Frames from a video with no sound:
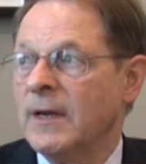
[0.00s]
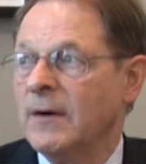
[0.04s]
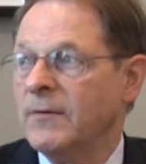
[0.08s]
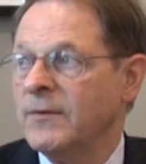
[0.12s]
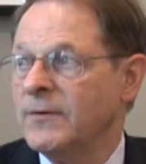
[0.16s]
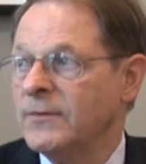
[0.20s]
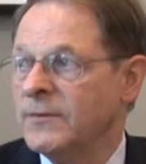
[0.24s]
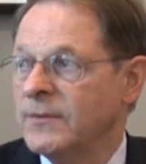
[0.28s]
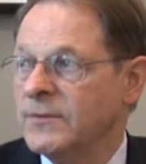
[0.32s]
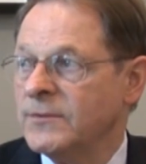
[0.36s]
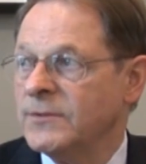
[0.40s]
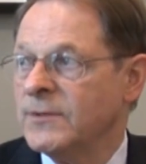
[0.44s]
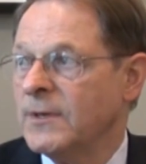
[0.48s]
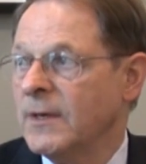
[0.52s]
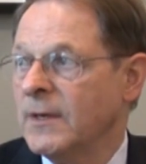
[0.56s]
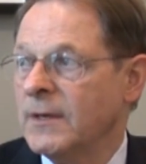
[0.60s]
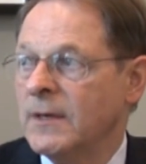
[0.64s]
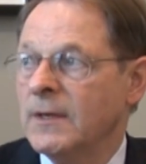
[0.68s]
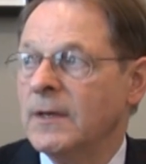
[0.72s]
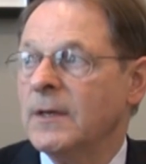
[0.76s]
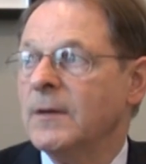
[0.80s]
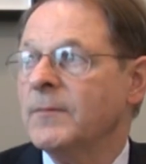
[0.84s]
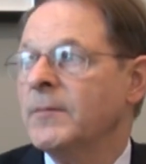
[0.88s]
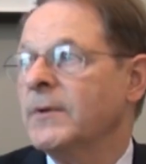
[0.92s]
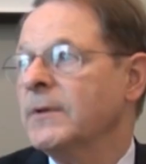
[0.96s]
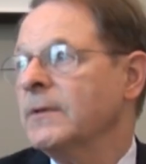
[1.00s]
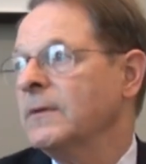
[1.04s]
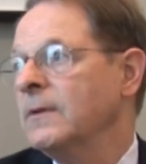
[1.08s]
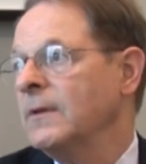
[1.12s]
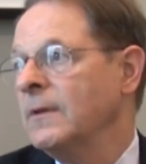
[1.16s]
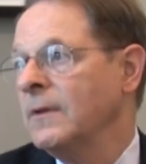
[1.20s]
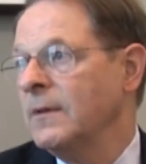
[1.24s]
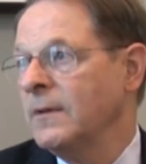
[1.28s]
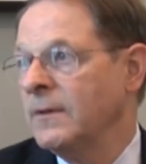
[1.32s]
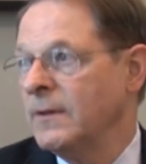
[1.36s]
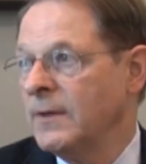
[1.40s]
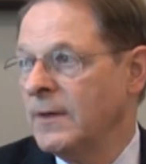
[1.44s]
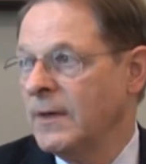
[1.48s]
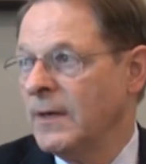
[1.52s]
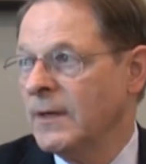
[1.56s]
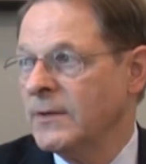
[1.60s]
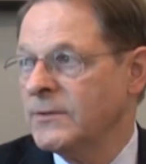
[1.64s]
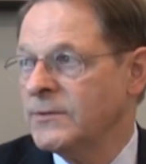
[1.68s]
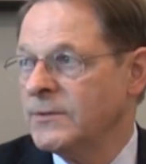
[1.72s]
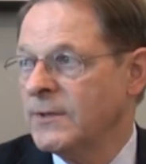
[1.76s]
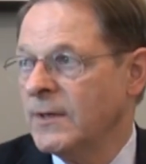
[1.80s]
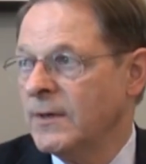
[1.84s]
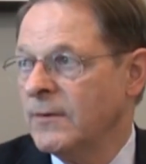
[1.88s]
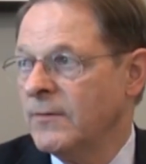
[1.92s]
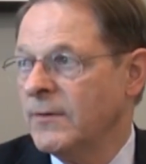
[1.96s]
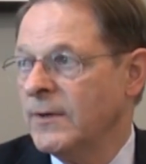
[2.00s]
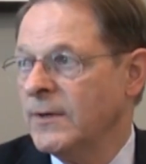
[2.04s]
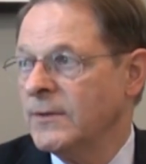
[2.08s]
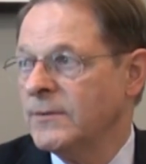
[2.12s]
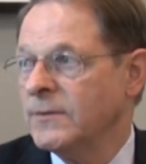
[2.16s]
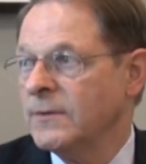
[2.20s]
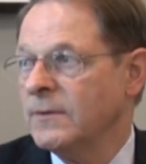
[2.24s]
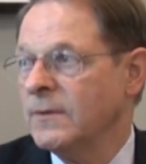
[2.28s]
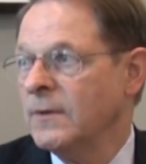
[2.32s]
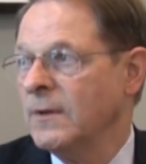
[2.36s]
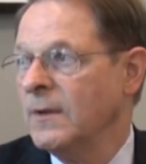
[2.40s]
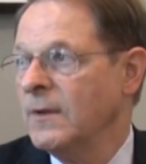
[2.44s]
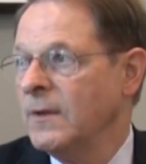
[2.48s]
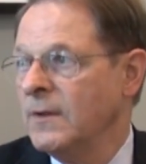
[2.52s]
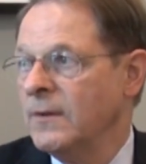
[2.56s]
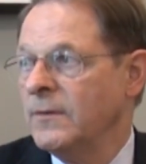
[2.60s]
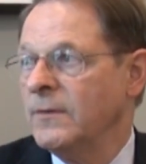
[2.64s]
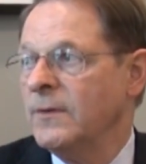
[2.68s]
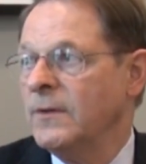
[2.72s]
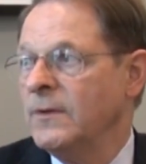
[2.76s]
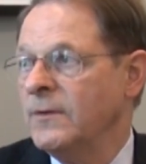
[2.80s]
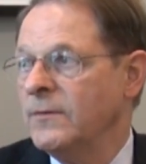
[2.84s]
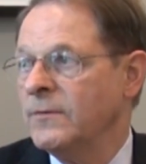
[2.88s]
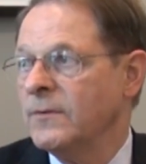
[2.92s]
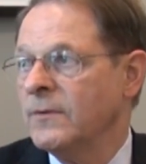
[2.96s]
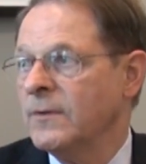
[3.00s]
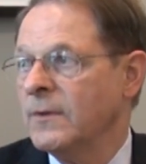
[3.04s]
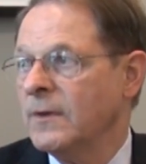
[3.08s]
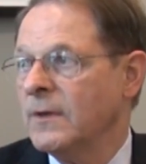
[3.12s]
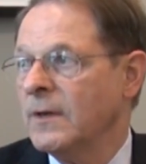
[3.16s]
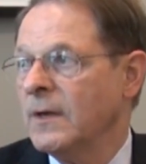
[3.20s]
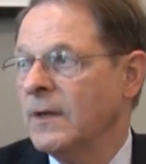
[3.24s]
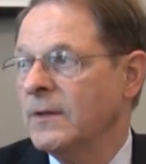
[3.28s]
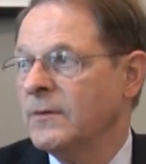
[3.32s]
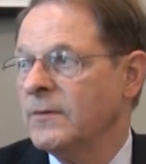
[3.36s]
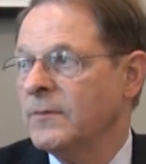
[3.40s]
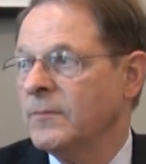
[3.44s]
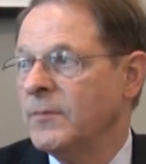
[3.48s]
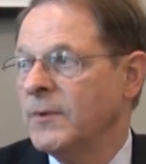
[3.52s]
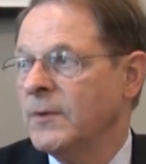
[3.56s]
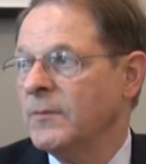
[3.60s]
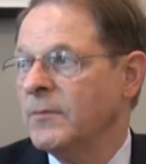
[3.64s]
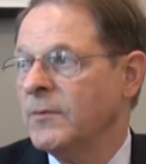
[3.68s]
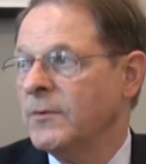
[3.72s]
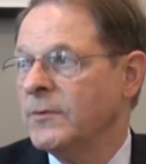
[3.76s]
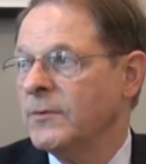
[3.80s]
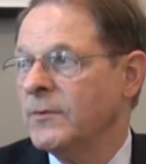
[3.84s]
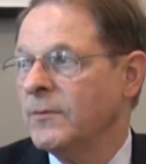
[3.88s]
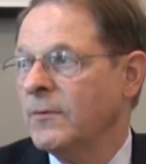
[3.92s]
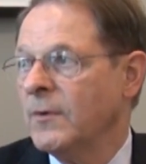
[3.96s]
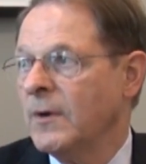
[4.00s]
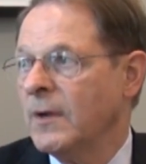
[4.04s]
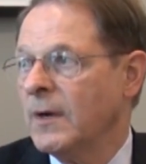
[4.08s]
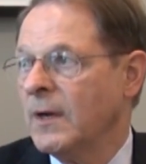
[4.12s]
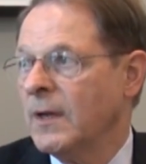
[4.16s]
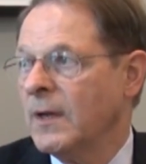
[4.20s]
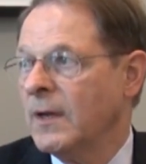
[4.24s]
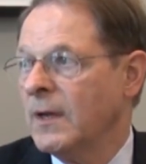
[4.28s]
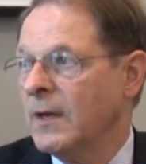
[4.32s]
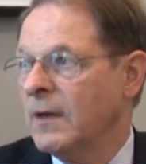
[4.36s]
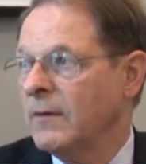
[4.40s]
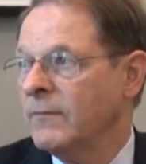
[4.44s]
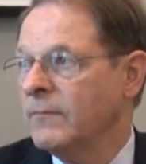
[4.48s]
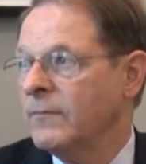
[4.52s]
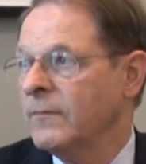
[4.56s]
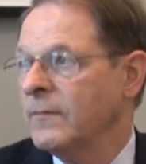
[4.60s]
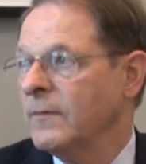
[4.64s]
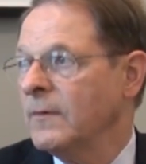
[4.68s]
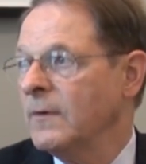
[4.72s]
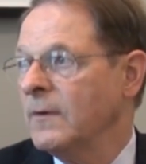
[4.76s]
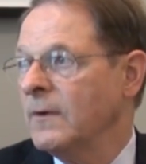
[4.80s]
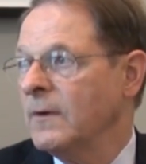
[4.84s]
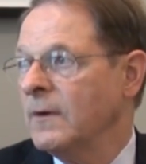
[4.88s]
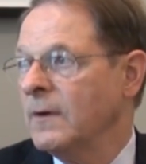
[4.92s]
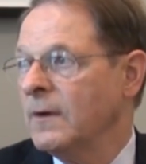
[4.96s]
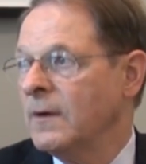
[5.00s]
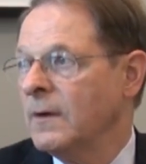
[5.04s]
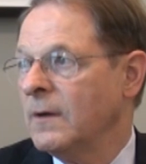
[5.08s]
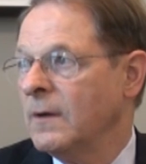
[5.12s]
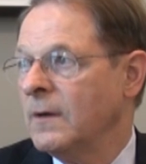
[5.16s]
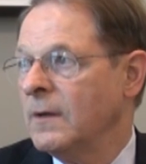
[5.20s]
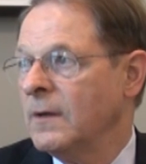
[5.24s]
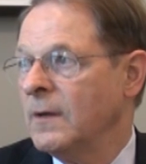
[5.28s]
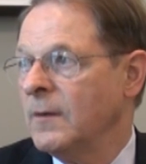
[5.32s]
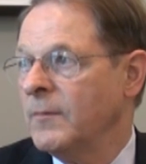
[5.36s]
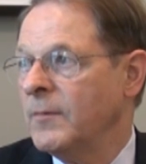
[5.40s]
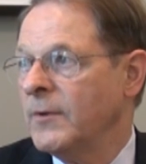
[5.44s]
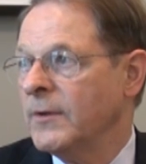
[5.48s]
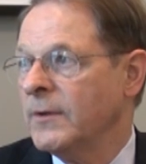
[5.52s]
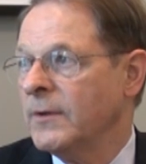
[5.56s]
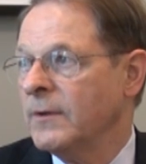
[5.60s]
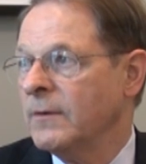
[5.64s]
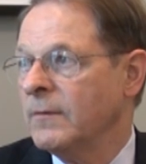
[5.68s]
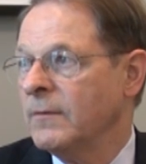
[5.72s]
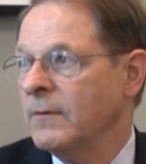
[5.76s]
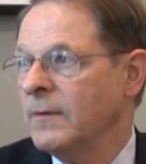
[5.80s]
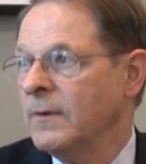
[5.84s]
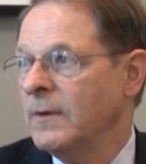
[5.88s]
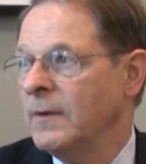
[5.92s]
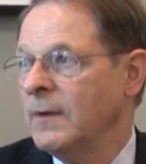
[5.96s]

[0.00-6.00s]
Now he's in China helping the next generation. These are the kinds of people you want to have helping you.